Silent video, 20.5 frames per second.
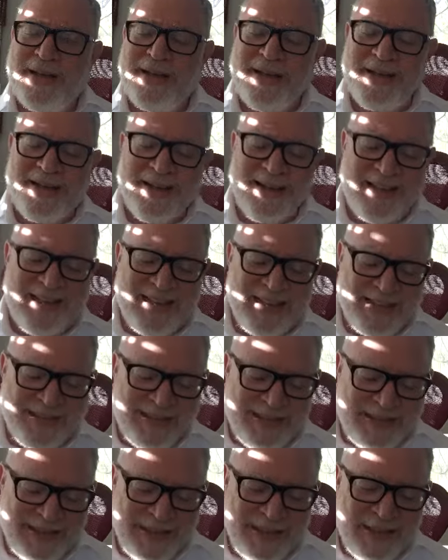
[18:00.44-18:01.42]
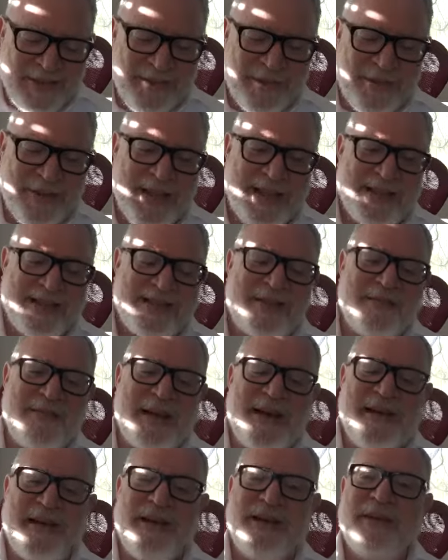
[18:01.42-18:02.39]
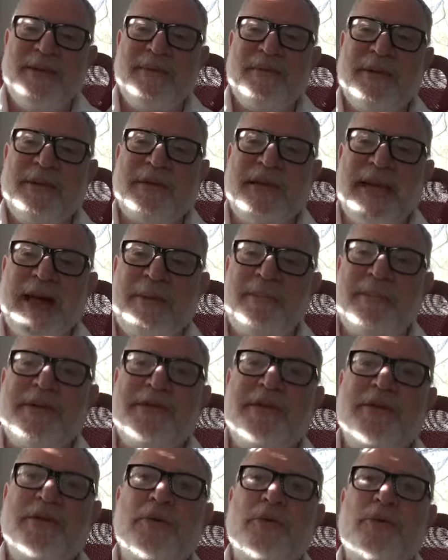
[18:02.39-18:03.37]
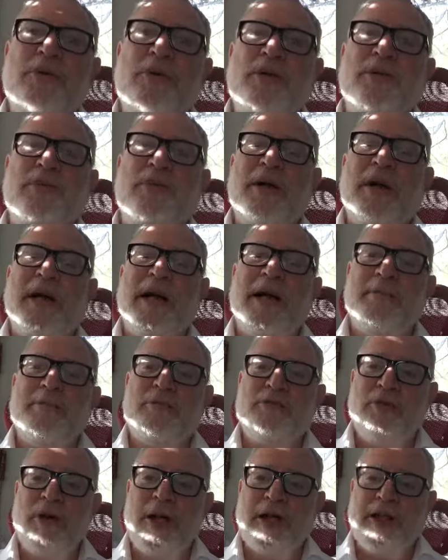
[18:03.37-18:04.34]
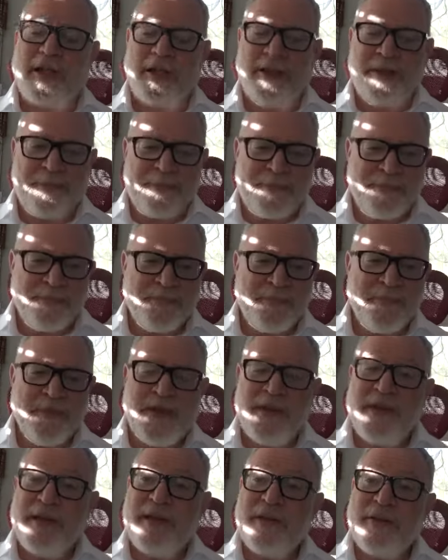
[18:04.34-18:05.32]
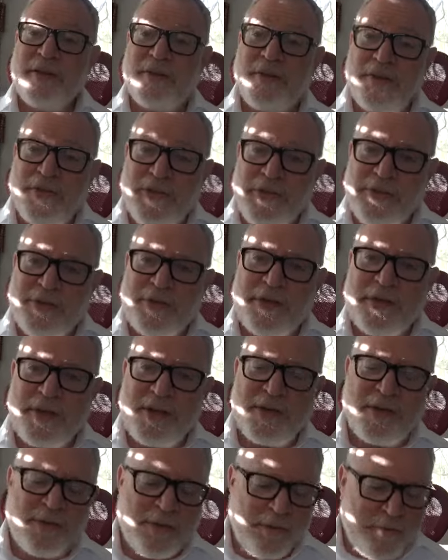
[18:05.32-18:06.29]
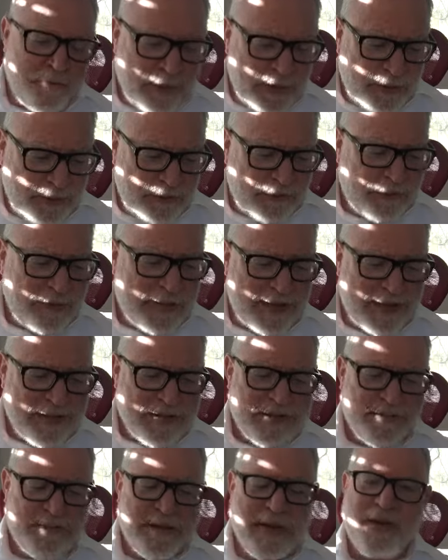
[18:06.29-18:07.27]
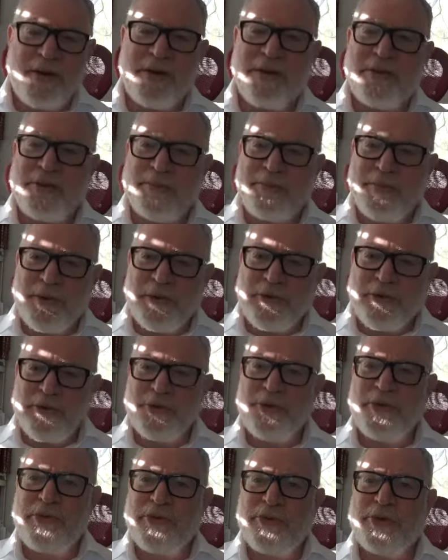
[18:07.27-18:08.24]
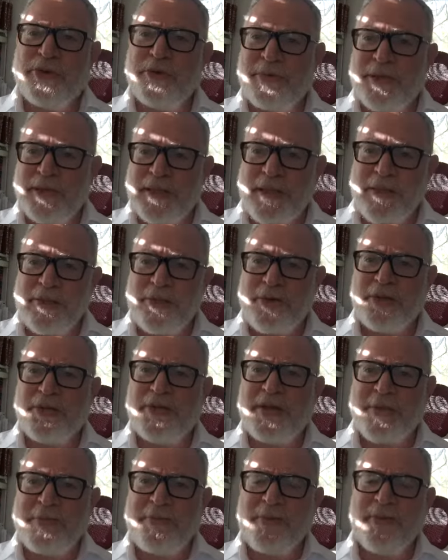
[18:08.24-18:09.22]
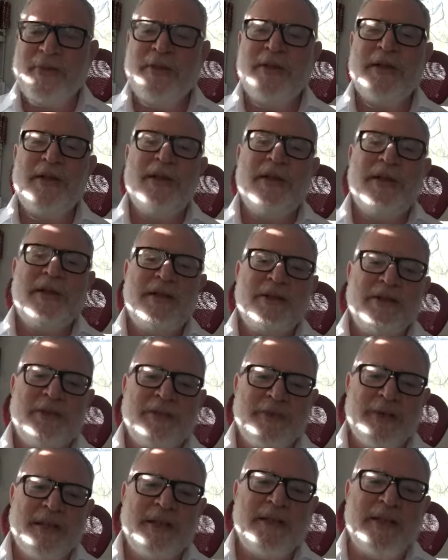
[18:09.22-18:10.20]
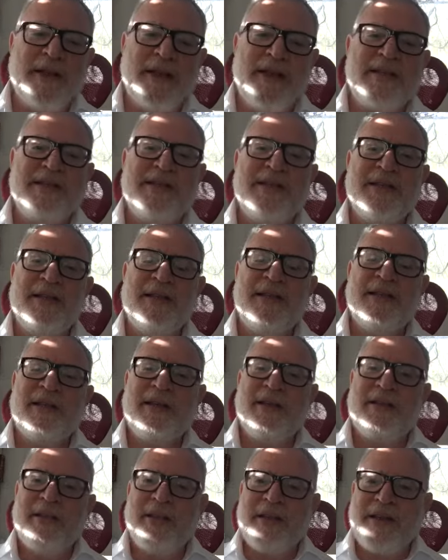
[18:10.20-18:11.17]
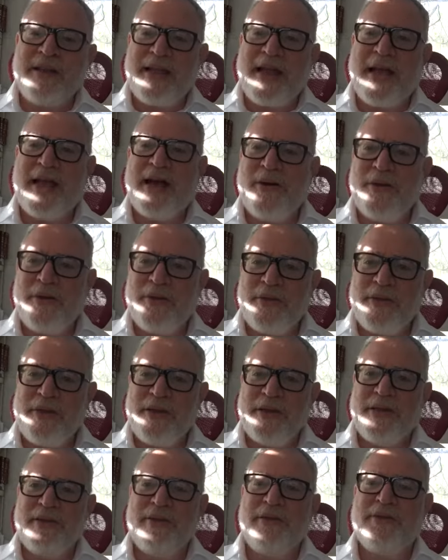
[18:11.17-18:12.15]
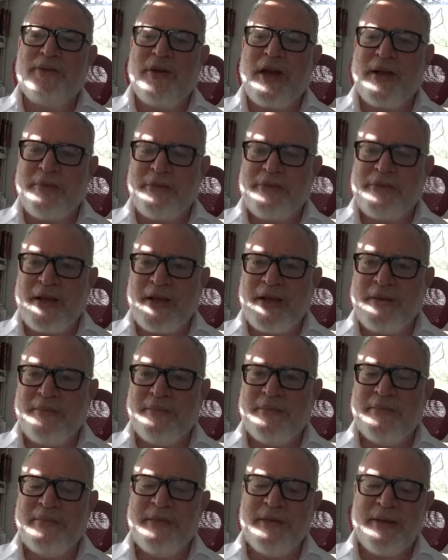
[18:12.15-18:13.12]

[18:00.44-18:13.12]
against Judea and Samaria, but the opposite, the world will come running to visit and to build Judea and Samaria and to build Jerusalem, to build our third temple, to realize that now the time has come.